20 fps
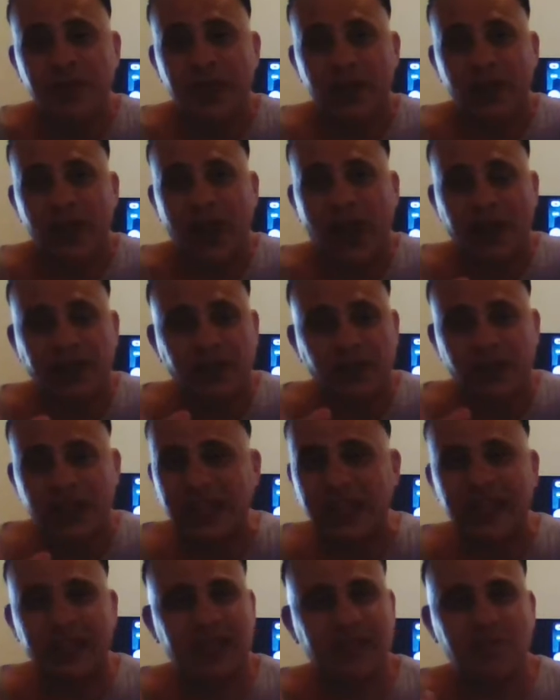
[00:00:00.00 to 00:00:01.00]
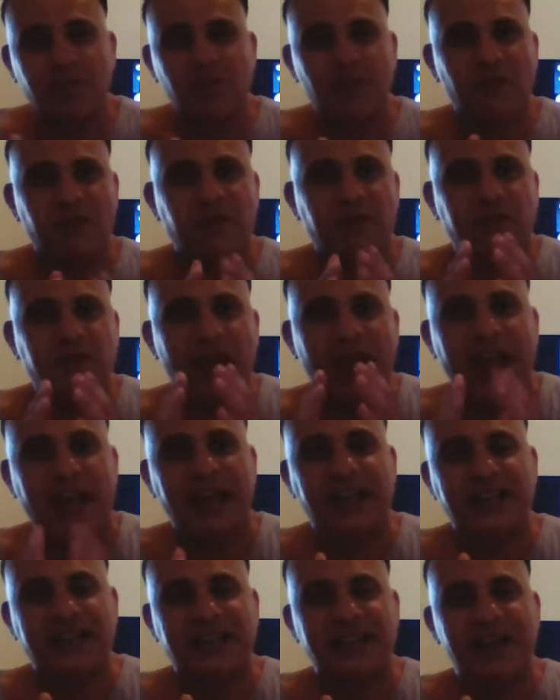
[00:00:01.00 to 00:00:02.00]
Uh, I think
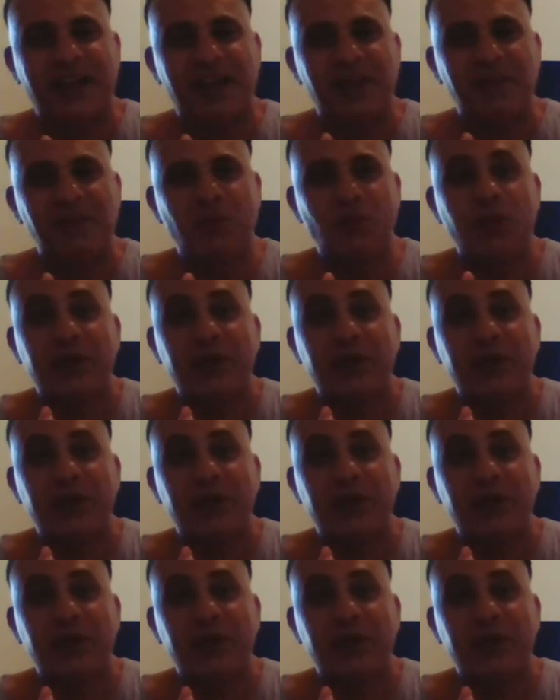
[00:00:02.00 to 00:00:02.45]
Flack's um,